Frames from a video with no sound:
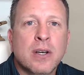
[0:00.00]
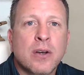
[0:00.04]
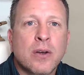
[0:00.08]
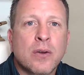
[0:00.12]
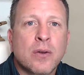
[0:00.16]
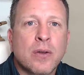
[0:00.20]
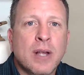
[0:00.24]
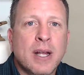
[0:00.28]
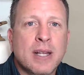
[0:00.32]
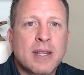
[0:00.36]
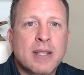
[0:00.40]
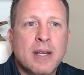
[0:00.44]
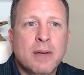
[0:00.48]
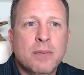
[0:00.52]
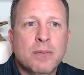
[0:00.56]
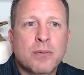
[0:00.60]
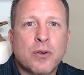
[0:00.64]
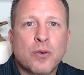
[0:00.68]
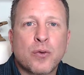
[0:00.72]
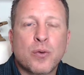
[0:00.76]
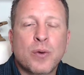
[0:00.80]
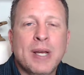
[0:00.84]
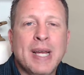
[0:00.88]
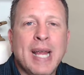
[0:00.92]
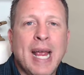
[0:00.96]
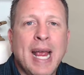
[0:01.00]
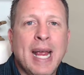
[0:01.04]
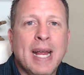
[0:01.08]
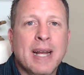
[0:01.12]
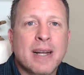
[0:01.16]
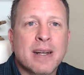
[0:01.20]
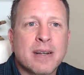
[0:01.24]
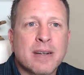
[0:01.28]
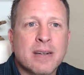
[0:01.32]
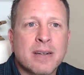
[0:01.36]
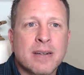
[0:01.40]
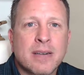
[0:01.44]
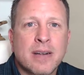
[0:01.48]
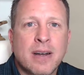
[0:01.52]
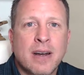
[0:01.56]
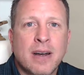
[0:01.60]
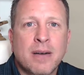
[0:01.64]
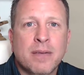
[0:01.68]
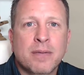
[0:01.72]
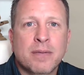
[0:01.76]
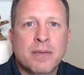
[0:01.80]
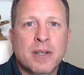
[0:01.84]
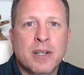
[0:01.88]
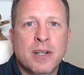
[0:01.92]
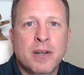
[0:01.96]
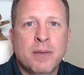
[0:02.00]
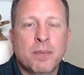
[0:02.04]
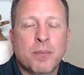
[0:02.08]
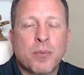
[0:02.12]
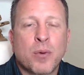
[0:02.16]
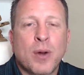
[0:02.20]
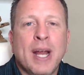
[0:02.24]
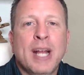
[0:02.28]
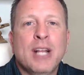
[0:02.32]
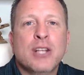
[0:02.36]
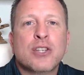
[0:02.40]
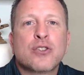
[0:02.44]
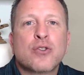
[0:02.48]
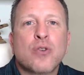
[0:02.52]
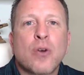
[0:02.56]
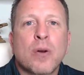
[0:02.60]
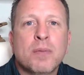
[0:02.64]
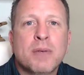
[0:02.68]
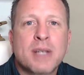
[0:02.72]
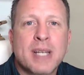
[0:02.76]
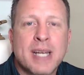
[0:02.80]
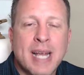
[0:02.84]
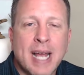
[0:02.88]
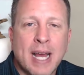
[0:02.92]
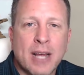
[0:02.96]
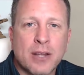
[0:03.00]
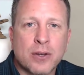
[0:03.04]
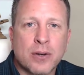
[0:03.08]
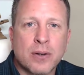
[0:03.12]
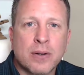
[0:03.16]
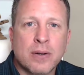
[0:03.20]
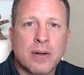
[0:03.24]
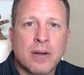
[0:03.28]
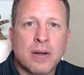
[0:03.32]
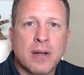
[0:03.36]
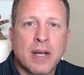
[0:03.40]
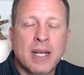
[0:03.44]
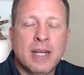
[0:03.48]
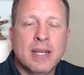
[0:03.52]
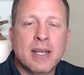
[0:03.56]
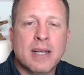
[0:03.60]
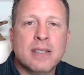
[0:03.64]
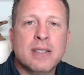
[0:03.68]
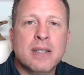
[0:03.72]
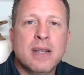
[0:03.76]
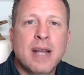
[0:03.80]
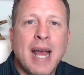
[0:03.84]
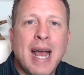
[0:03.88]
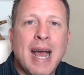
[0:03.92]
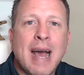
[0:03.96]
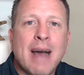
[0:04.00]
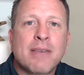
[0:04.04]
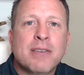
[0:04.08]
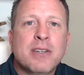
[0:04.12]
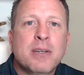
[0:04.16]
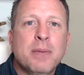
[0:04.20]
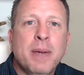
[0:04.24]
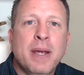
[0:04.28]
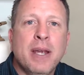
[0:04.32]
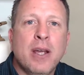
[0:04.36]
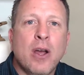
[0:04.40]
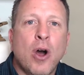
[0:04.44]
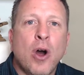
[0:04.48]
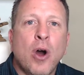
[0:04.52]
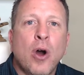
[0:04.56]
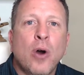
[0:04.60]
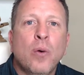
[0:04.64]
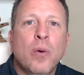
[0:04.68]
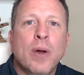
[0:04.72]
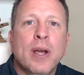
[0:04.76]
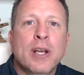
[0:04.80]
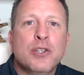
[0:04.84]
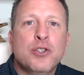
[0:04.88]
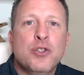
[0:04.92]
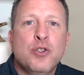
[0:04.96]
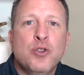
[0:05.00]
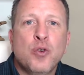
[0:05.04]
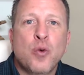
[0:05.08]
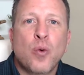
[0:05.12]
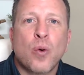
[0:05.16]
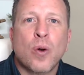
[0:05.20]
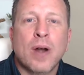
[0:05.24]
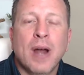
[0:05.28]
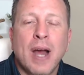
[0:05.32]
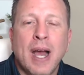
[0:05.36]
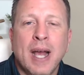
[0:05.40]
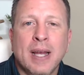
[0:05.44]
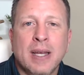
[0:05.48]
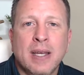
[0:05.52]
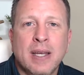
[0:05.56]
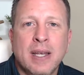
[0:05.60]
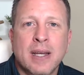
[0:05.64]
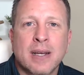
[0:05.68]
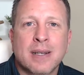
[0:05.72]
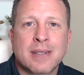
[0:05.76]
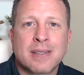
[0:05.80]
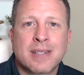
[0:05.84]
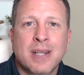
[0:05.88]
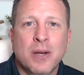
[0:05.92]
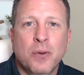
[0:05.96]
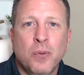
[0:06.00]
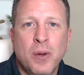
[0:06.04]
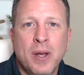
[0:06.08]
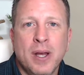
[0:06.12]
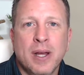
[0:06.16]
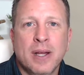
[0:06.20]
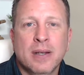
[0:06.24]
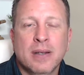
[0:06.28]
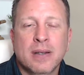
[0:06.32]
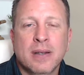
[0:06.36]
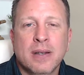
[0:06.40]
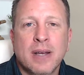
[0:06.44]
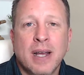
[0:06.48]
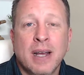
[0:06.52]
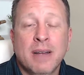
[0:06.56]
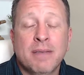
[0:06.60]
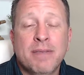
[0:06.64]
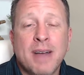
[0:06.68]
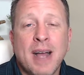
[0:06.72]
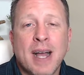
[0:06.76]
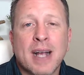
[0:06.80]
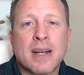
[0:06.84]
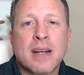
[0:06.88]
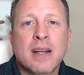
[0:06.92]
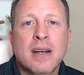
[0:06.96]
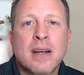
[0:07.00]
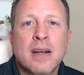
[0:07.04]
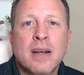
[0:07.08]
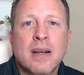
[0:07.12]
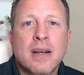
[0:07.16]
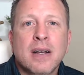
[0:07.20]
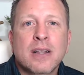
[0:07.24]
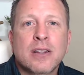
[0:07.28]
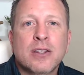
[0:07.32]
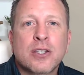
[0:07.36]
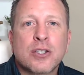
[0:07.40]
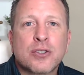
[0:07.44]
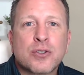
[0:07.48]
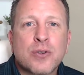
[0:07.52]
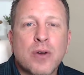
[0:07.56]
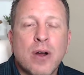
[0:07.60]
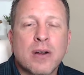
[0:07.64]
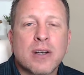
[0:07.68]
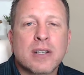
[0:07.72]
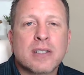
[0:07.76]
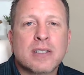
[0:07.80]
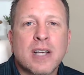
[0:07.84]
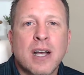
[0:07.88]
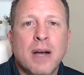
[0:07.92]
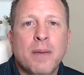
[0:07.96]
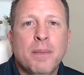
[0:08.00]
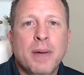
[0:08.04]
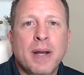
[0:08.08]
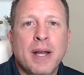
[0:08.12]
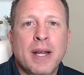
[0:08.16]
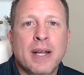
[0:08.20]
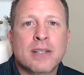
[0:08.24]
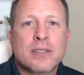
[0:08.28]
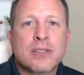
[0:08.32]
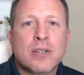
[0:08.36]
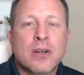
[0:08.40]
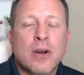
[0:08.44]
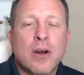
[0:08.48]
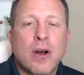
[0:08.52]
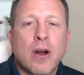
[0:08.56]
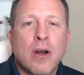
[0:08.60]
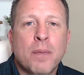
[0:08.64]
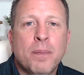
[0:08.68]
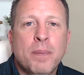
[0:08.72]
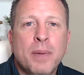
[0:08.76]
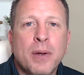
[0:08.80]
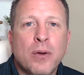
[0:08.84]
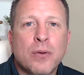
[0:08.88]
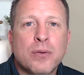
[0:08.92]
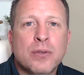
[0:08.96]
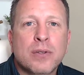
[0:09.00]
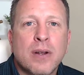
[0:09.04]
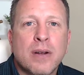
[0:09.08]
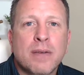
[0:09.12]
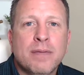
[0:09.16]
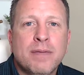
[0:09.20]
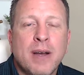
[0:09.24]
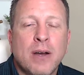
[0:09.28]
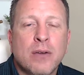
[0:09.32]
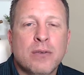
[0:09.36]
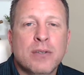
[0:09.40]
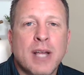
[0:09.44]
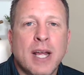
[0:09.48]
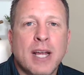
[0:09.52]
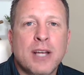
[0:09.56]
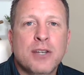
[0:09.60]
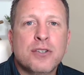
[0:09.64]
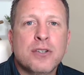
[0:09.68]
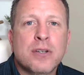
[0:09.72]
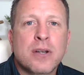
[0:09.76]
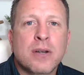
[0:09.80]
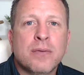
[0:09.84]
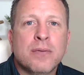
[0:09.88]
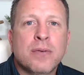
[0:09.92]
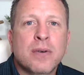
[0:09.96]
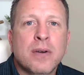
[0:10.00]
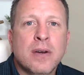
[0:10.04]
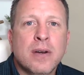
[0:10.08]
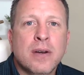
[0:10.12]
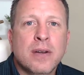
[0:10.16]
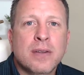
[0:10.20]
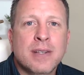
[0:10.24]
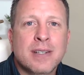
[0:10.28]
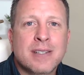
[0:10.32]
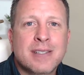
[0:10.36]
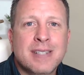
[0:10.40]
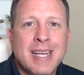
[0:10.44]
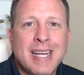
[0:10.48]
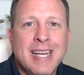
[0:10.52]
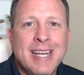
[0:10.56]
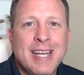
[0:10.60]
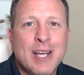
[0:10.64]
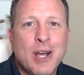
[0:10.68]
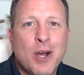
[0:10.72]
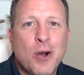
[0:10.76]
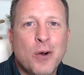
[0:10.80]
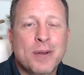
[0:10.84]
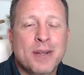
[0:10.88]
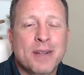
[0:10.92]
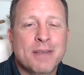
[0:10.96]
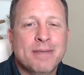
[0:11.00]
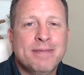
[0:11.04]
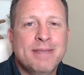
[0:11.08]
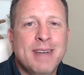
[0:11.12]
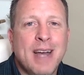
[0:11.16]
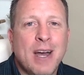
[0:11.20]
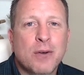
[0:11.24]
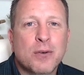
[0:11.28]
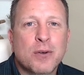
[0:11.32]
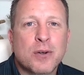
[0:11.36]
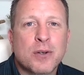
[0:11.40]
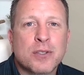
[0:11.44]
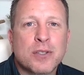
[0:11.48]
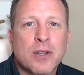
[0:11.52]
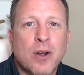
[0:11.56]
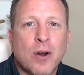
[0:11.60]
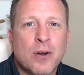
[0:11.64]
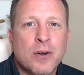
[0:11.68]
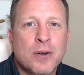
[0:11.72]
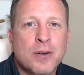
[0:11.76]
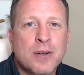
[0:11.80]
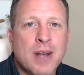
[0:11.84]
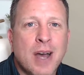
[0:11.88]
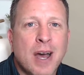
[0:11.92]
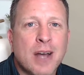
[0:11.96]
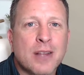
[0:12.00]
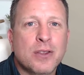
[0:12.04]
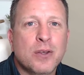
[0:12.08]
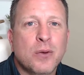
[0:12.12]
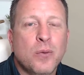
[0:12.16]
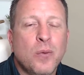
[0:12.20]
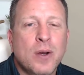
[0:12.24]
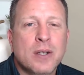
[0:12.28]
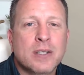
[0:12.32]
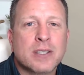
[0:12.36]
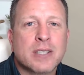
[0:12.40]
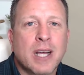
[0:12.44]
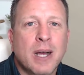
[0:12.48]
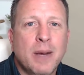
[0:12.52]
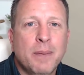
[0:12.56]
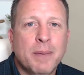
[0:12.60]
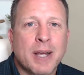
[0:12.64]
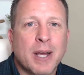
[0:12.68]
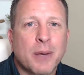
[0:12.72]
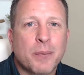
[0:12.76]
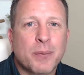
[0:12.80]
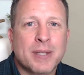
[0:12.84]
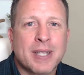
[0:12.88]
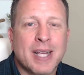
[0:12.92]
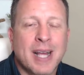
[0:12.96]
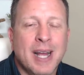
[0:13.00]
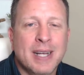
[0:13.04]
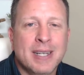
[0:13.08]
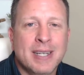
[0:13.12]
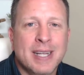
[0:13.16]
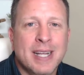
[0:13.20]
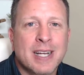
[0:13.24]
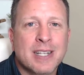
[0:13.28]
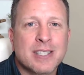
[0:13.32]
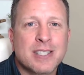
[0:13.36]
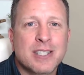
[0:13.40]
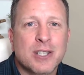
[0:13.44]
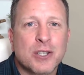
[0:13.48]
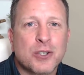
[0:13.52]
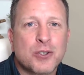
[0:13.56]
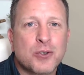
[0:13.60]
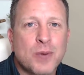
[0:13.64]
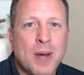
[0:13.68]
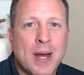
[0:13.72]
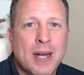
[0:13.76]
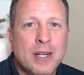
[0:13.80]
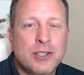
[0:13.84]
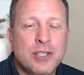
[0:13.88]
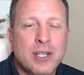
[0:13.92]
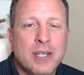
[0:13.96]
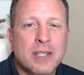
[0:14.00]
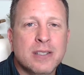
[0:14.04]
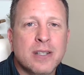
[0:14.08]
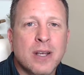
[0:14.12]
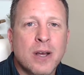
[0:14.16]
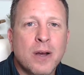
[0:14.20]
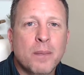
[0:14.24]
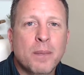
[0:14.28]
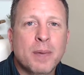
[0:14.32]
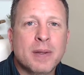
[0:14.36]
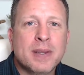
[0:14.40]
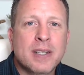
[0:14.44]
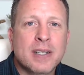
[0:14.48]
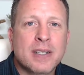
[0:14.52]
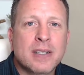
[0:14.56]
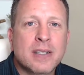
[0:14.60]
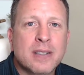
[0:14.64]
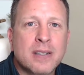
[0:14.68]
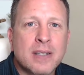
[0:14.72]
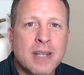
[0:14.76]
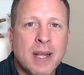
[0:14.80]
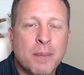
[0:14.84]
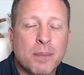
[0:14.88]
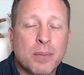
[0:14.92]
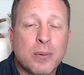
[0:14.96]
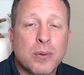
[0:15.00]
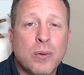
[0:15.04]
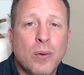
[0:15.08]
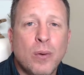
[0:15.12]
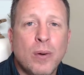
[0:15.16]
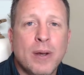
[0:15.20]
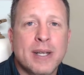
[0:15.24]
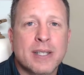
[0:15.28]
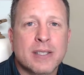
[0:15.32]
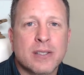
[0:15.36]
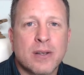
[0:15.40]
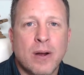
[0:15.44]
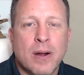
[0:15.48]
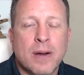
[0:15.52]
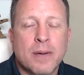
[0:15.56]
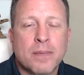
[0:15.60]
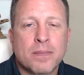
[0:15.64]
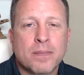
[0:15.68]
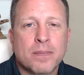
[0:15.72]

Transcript: Let them create um, and brainstorm together. It doesn't have to be always your ideas that win. In fact, the strongest companies are built on a foundation of the C E O, and the founders are not the ones coming up with the ideas and the strategies, but the employees are.